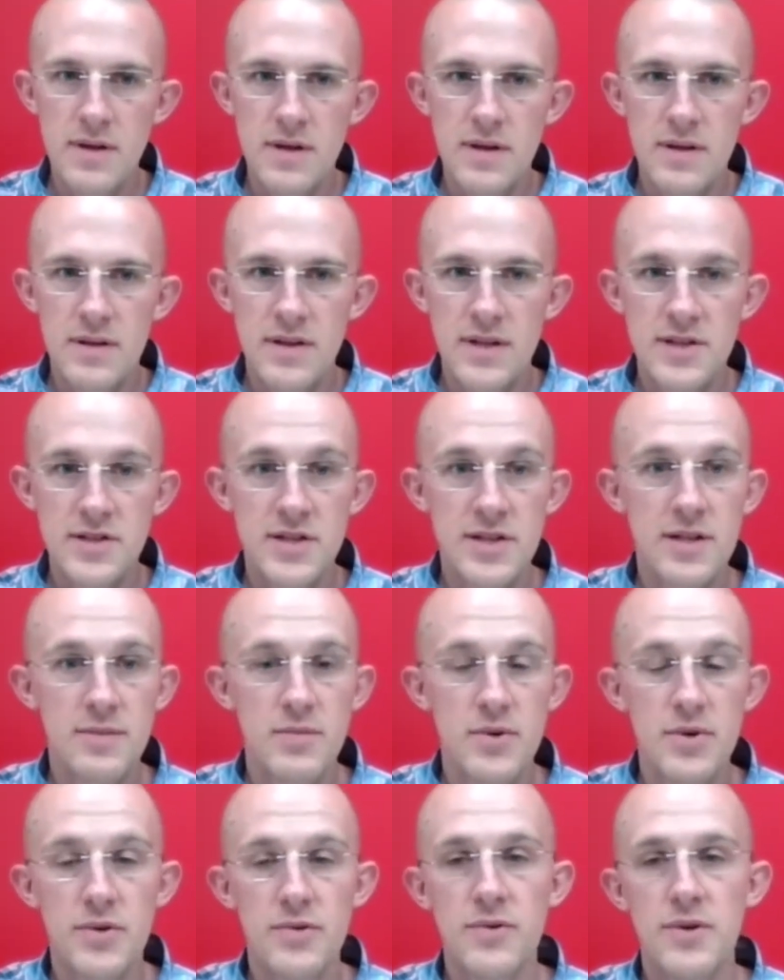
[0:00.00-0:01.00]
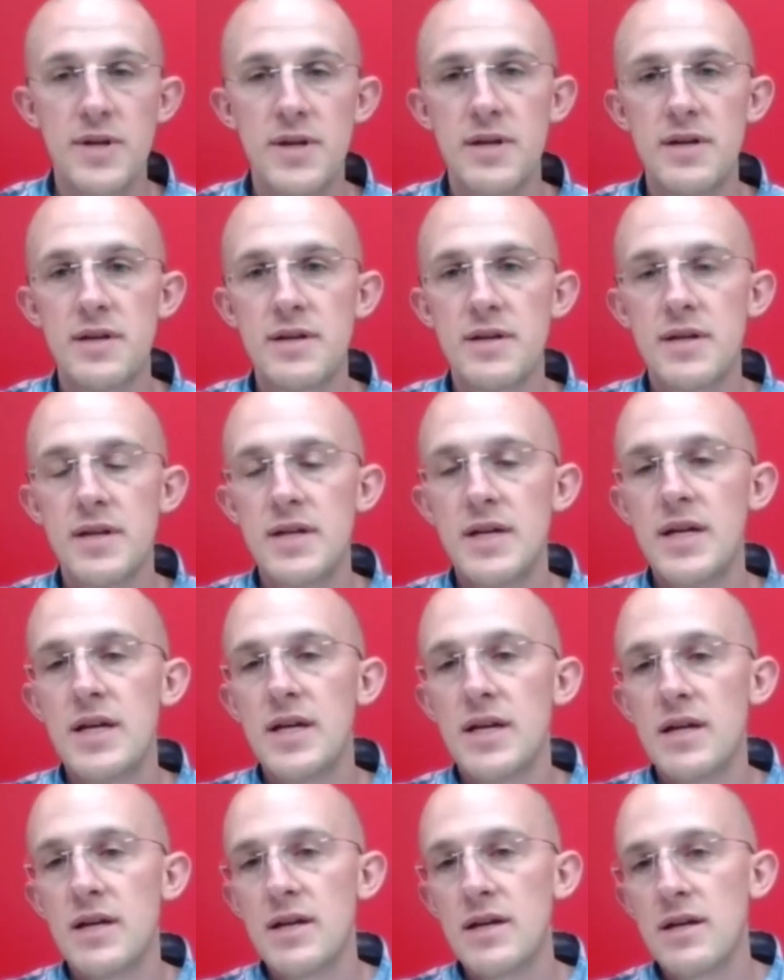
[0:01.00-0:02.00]
Lesson number 3,
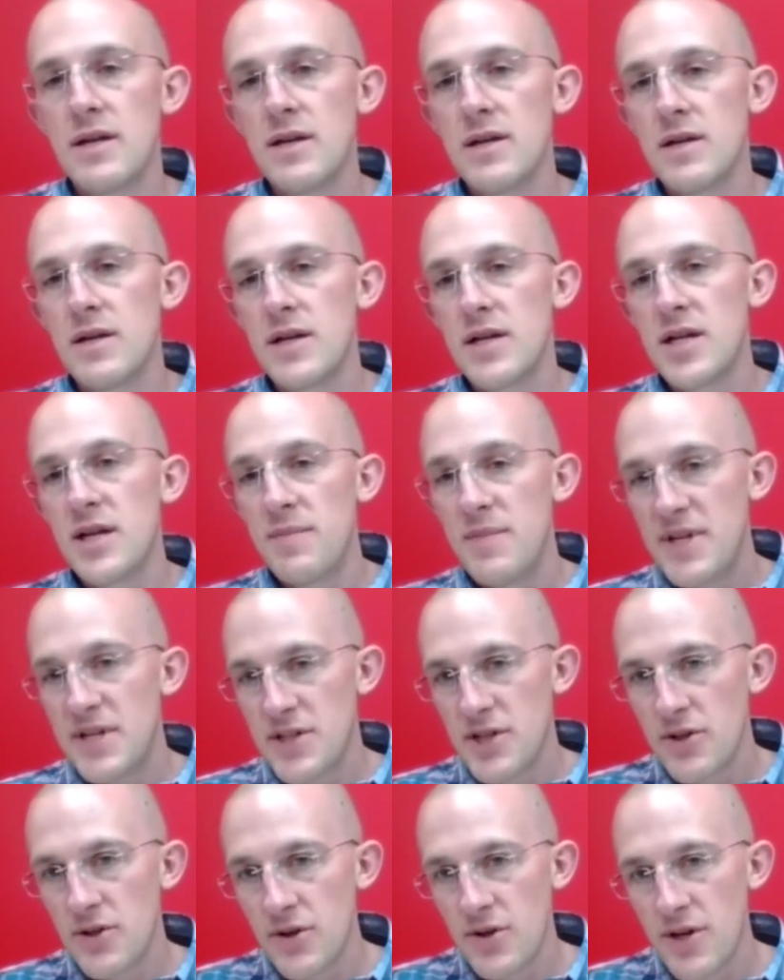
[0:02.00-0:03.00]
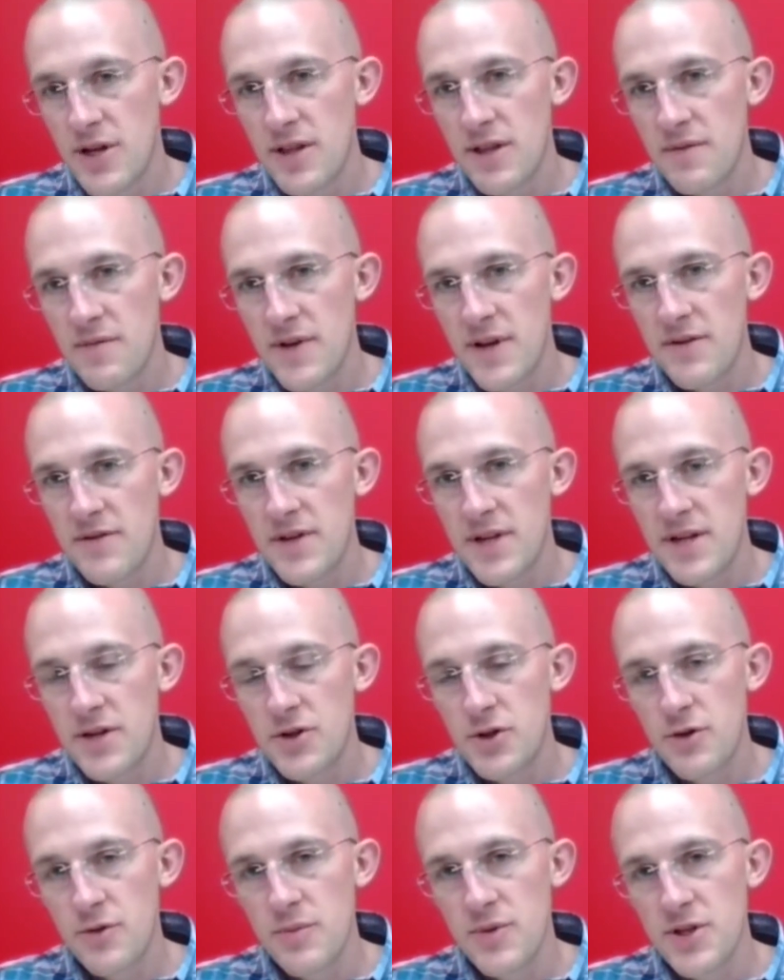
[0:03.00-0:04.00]
commit to learning the
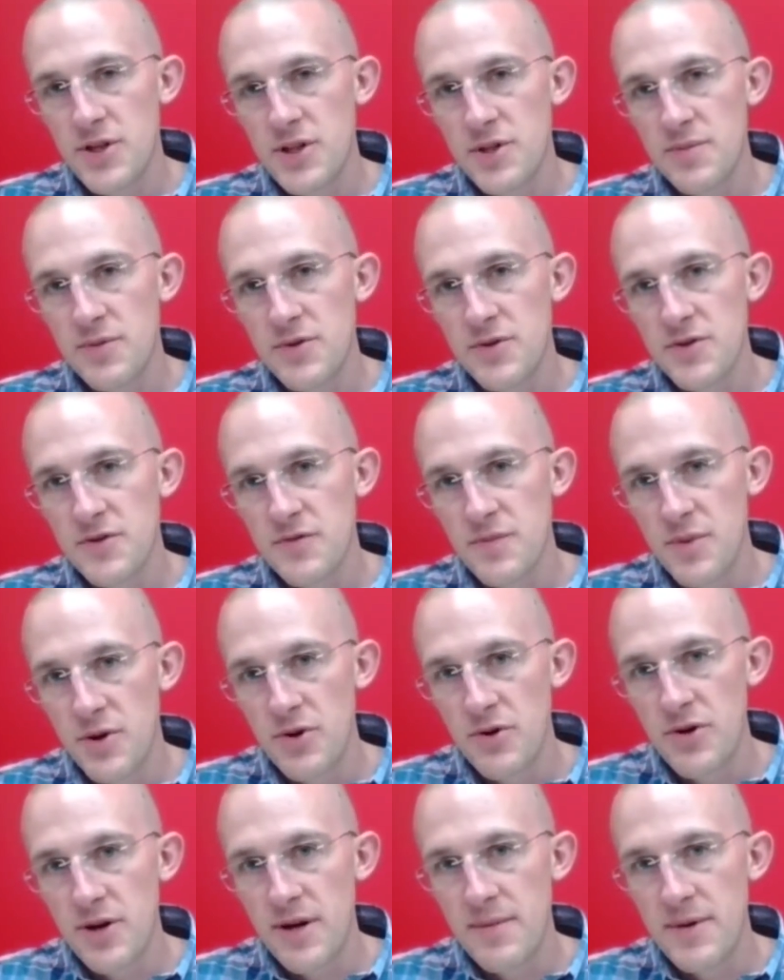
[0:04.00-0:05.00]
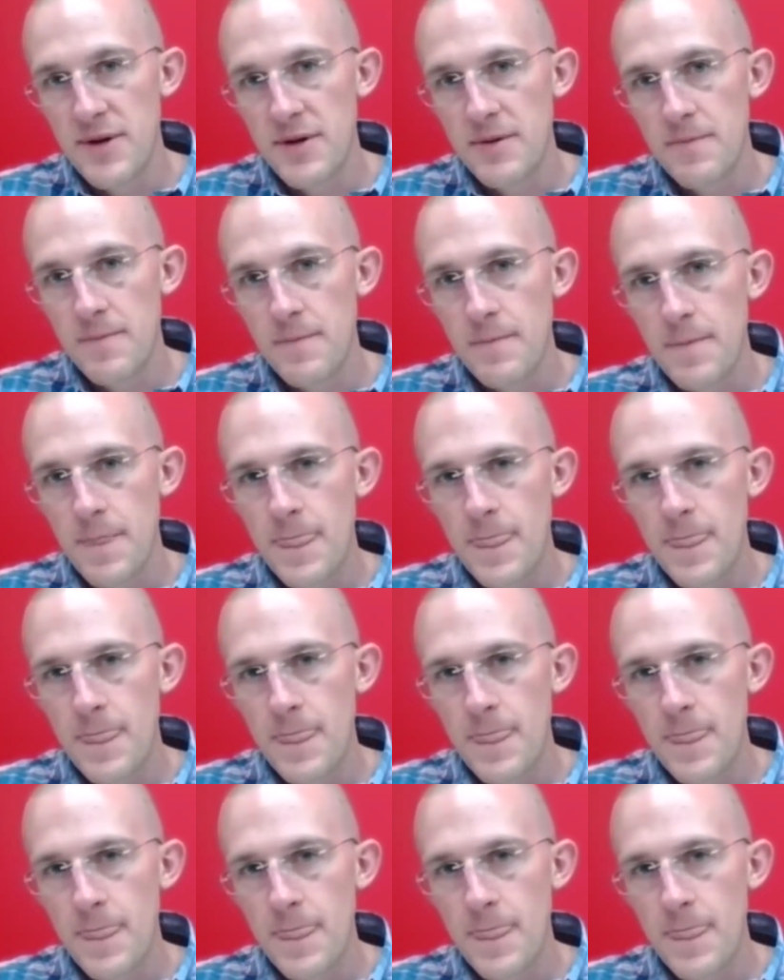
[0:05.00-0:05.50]
foundational principles of programming.